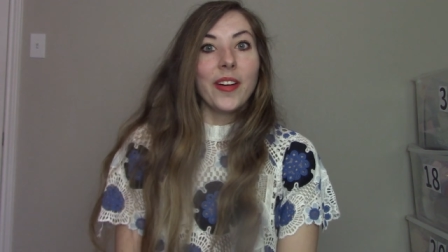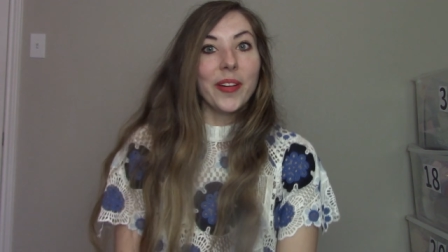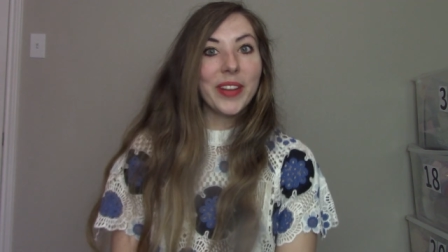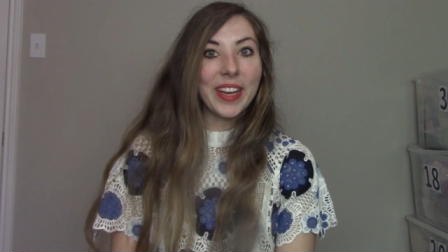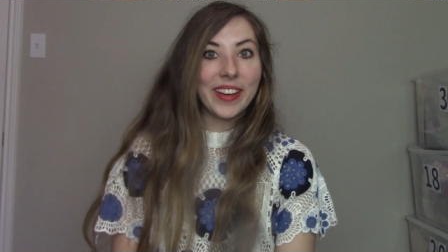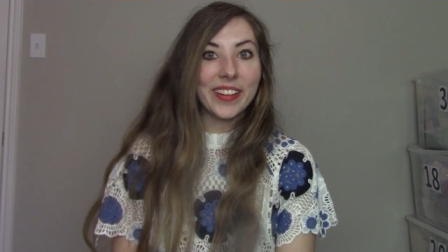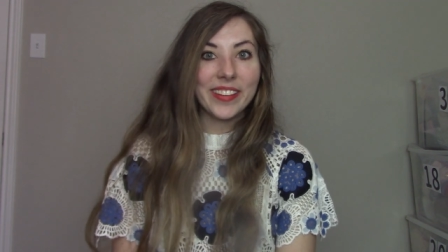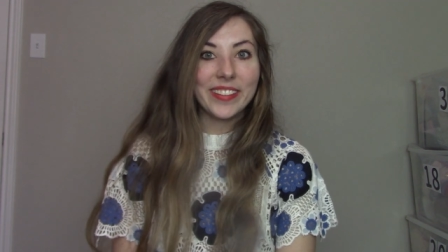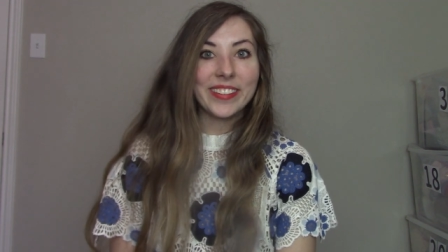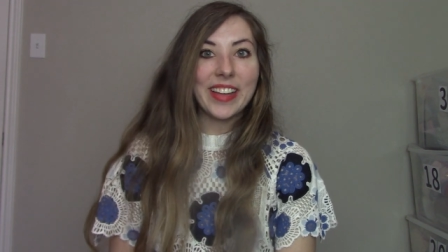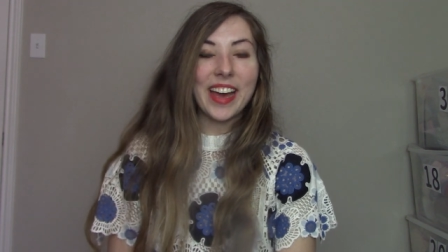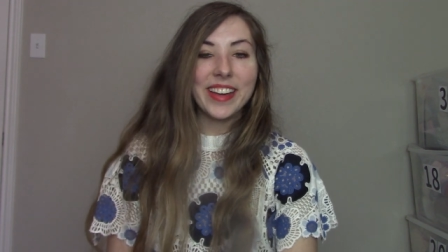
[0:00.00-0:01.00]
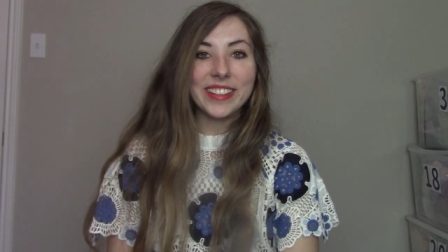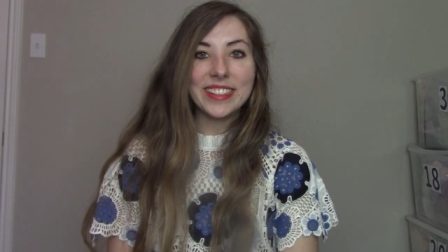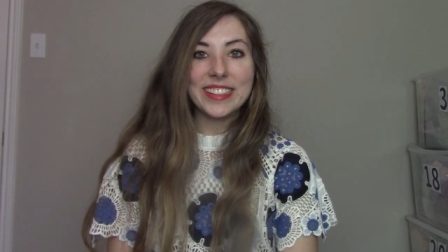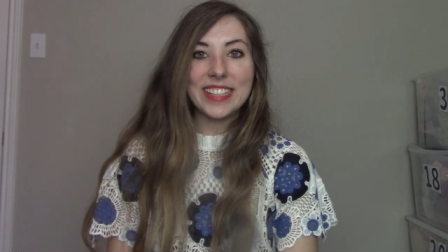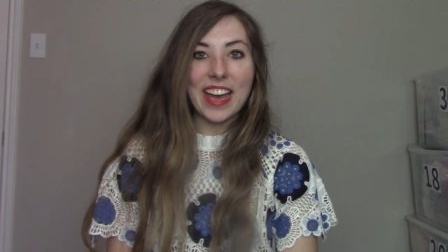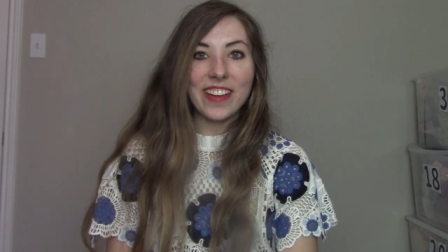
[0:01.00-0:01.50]
Okay, that
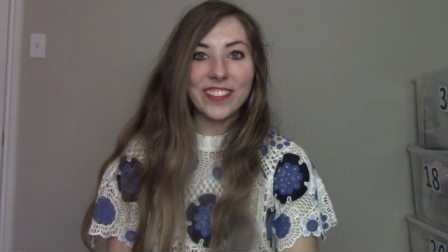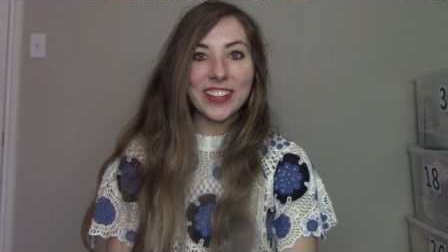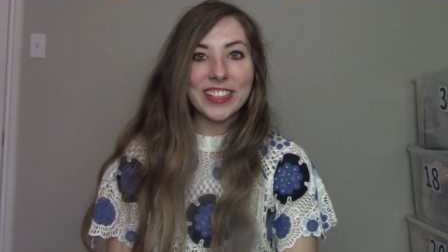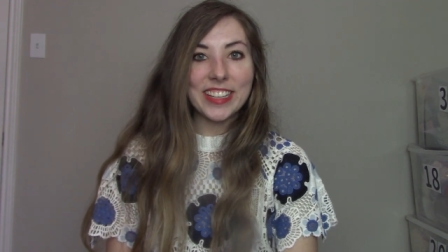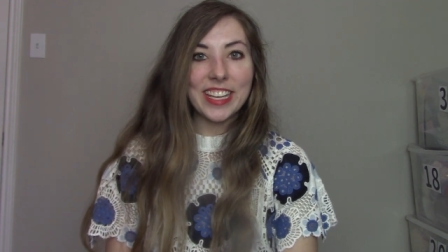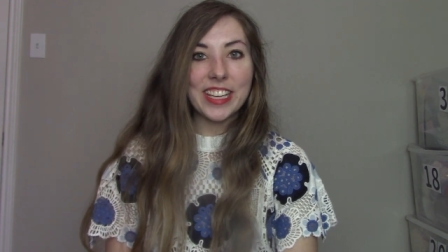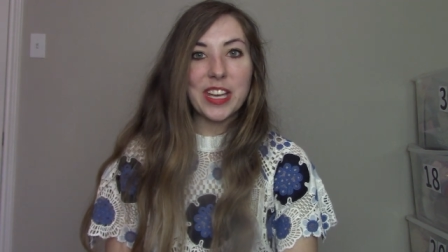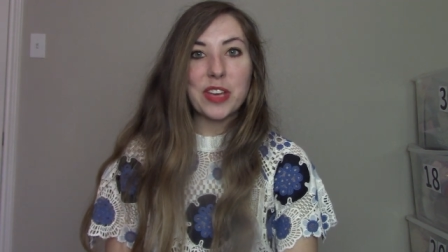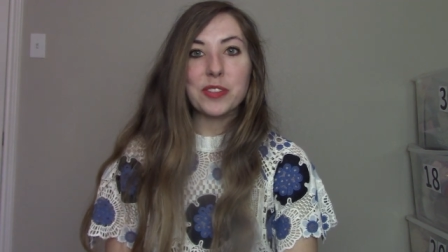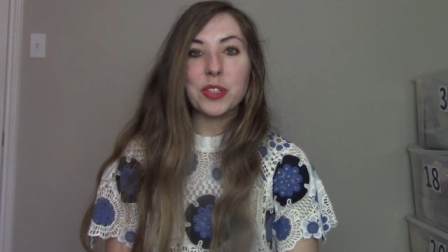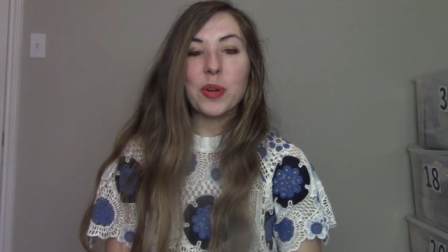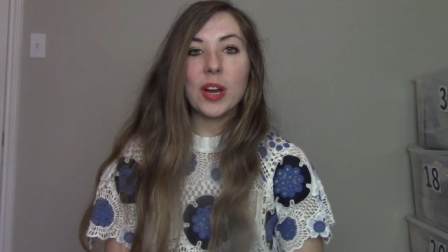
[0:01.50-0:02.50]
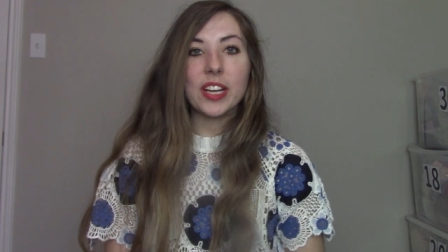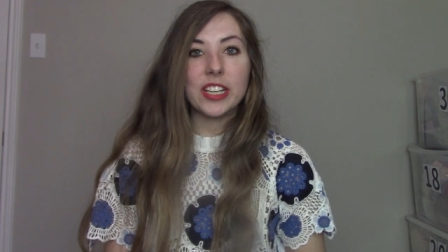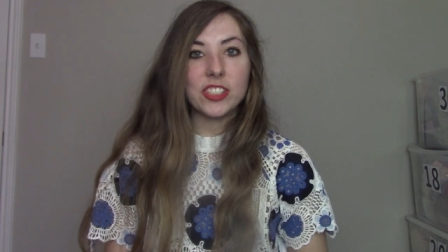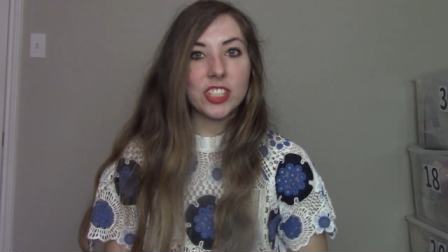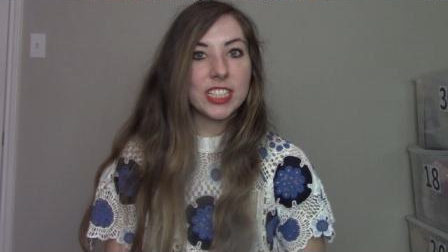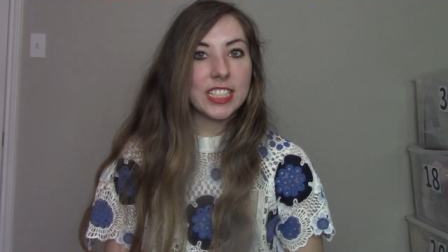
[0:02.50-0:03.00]
is everything. If you are
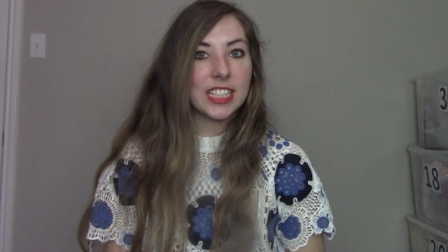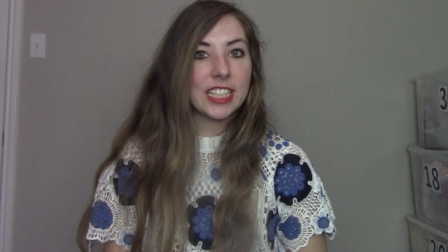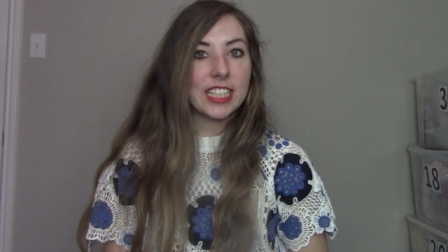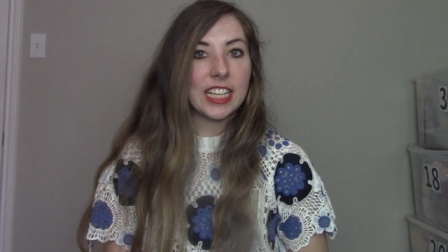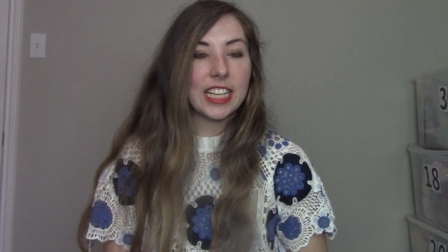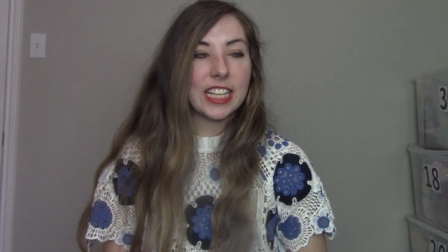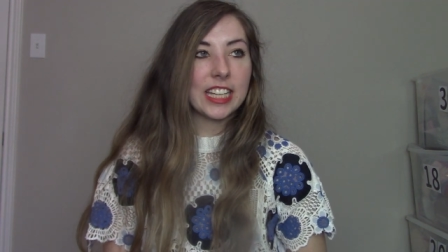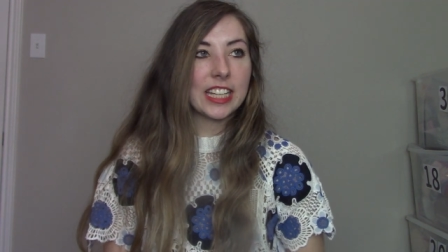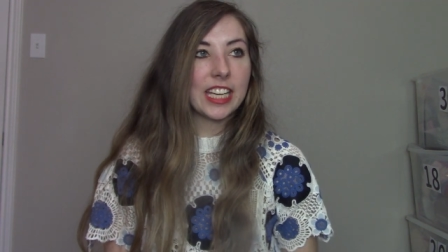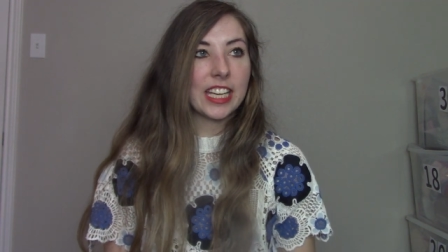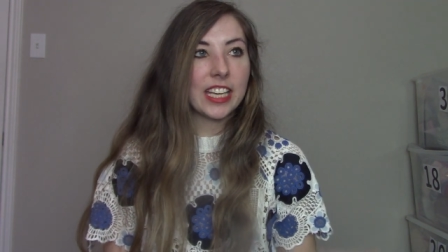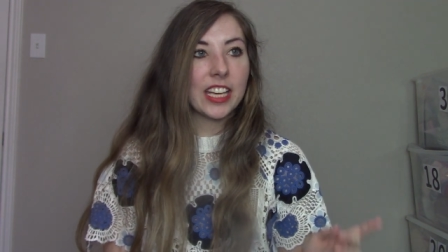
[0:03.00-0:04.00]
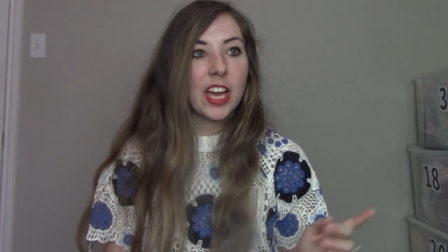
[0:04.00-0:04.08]
interested in anything,